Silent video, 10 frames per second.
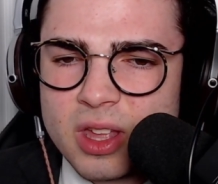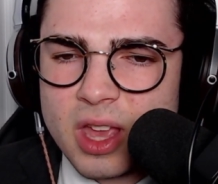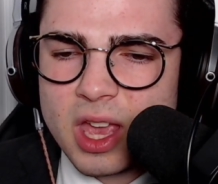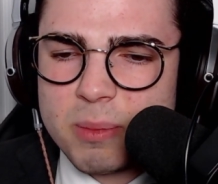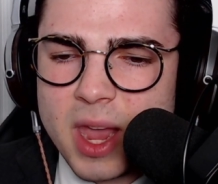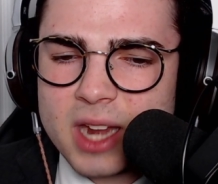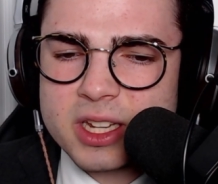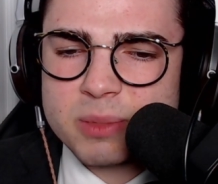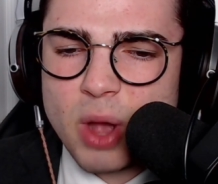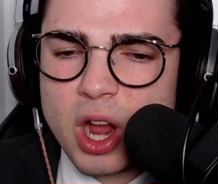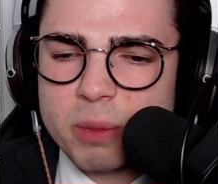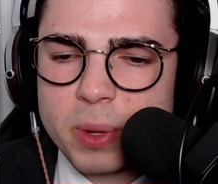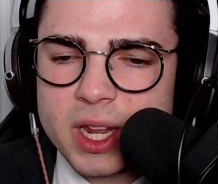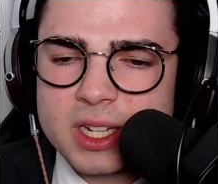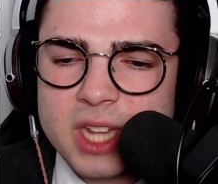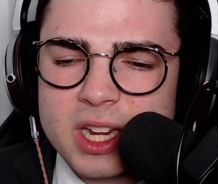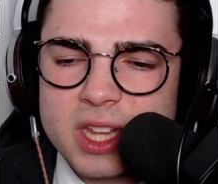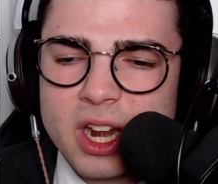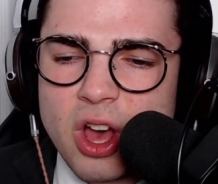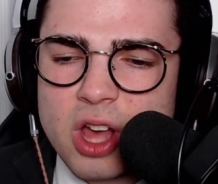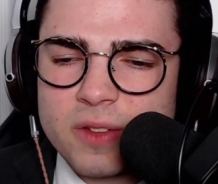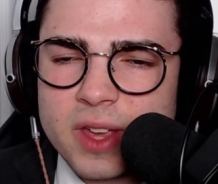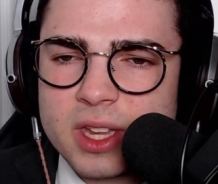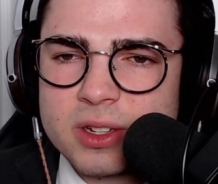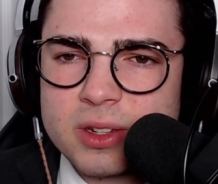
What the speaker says: It made his mark, but it didn't get all of it.